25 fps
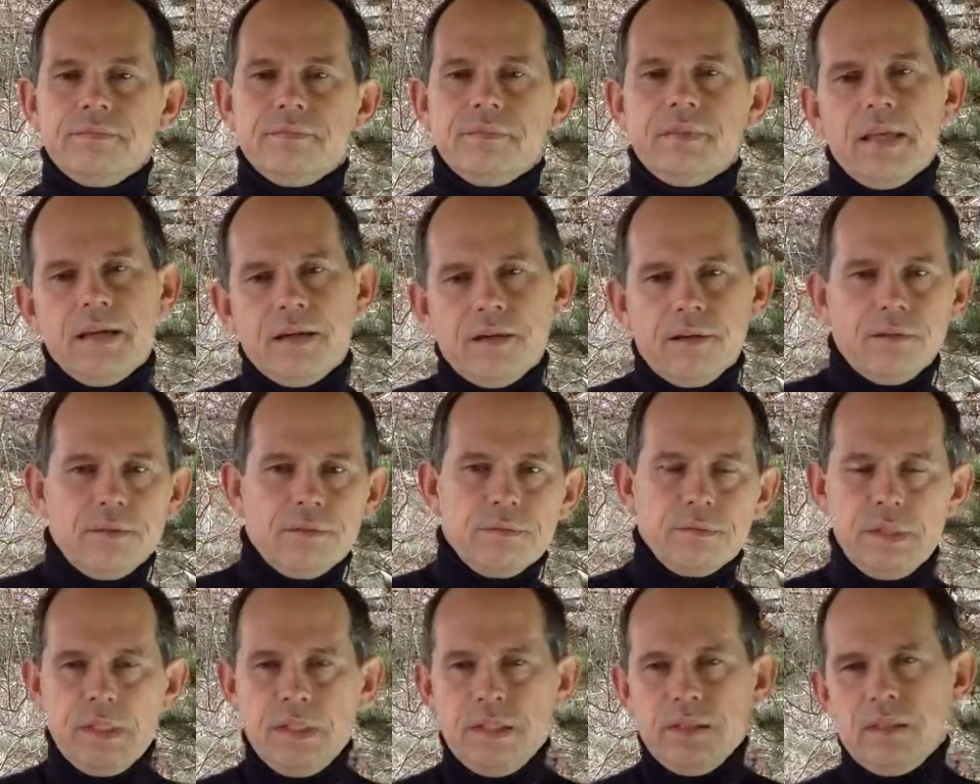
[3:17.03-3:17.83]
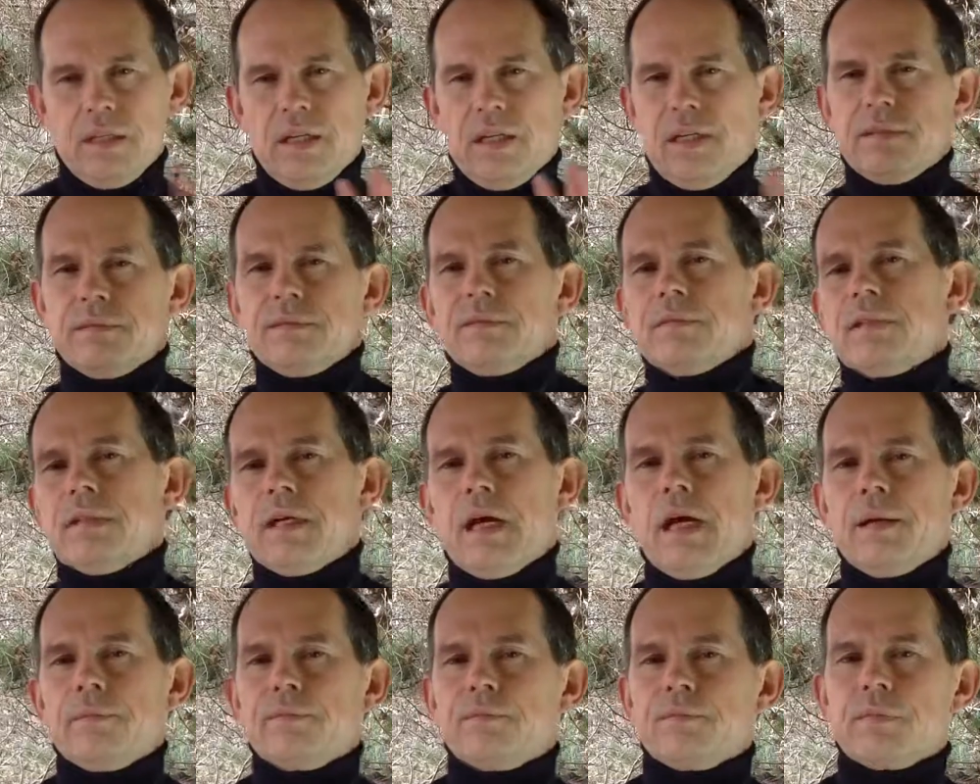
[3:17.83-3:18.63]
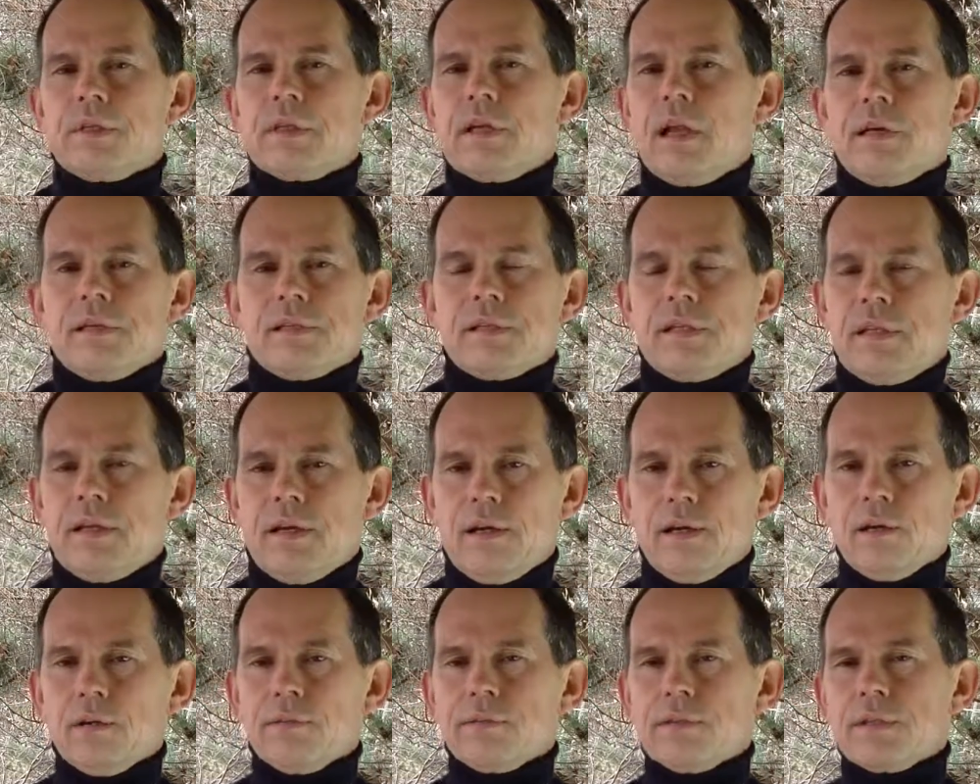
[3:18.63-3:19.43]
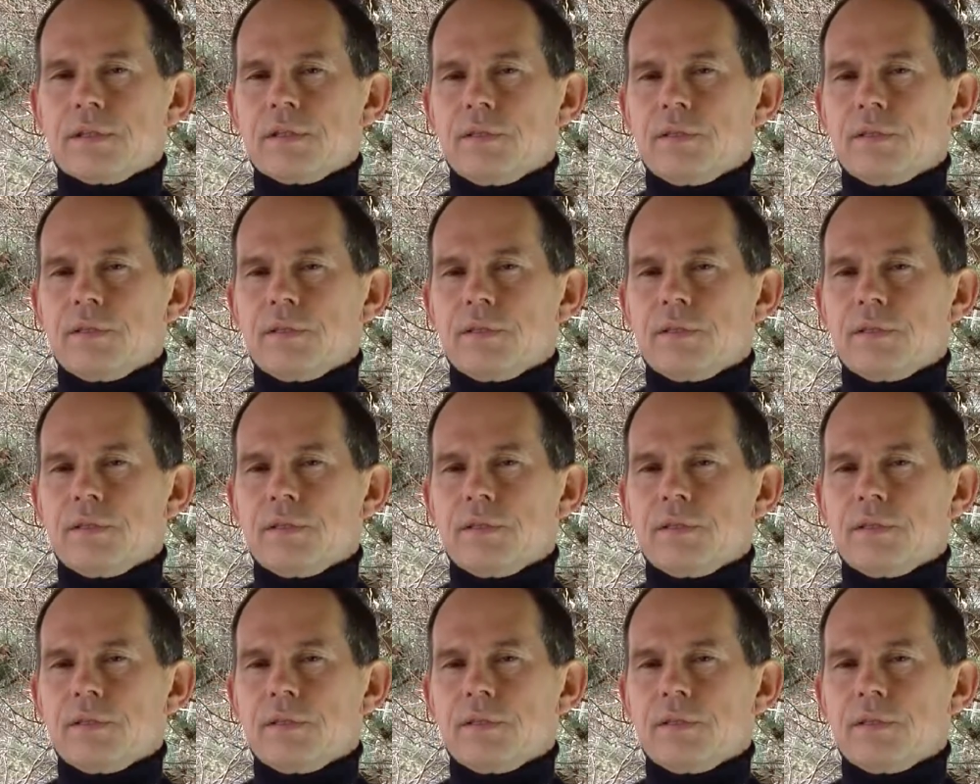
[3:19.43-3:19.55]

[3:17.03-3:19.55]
Now, I'm glossing over